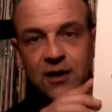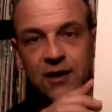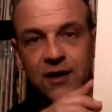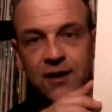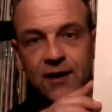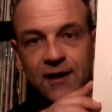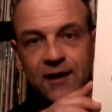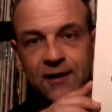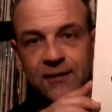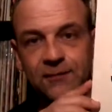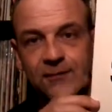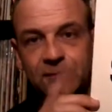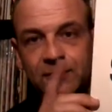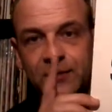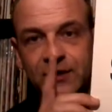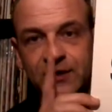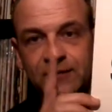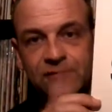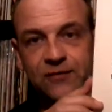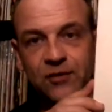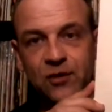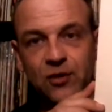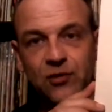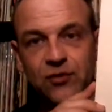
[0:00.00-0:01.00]
But
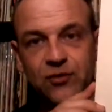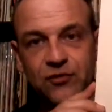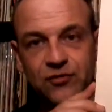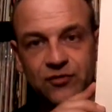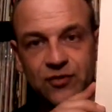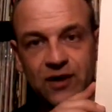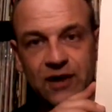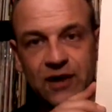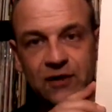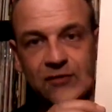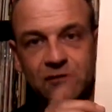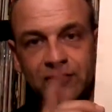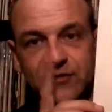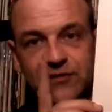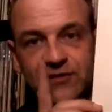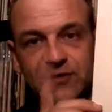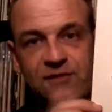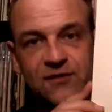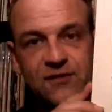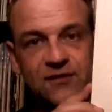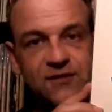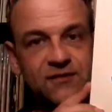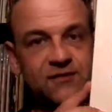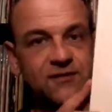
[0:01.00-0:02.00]
I've got the Drowners,
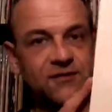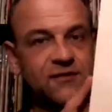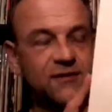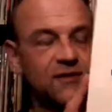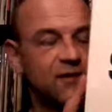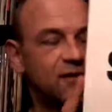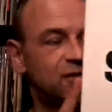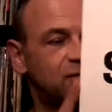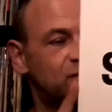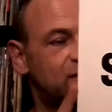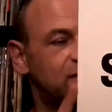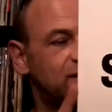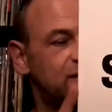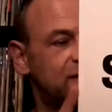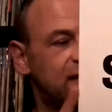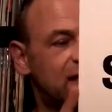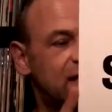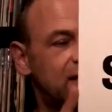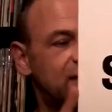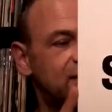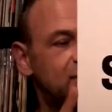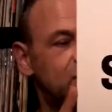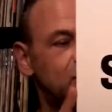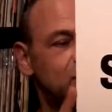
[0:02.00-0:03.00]
and this is the other one,
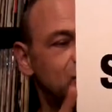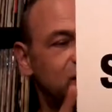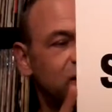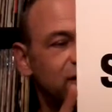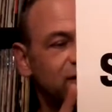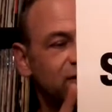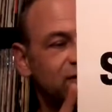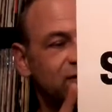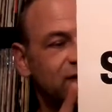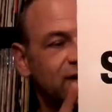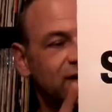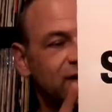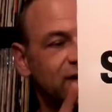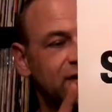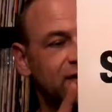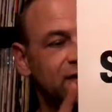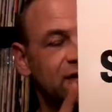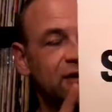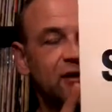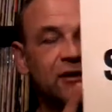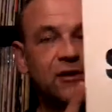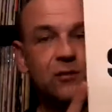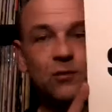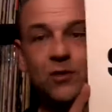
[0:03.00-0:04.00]
Animal Nitrate,
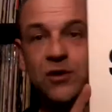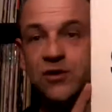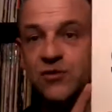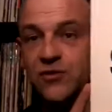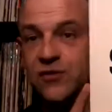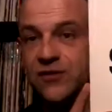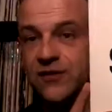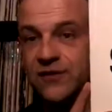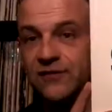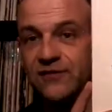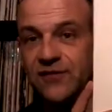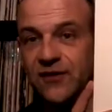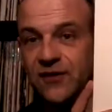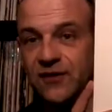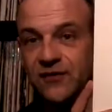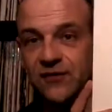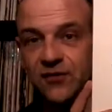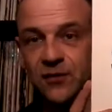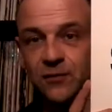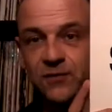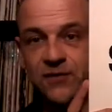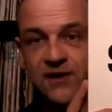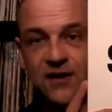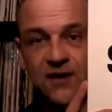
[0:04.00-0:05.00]
which was their first
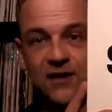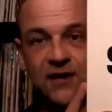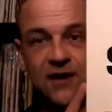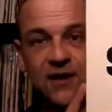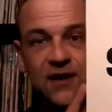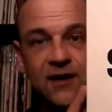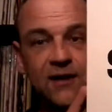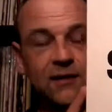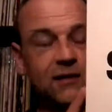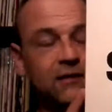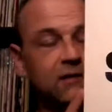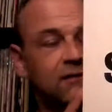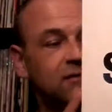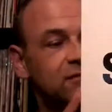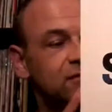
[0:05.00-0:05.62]
top 10 hit.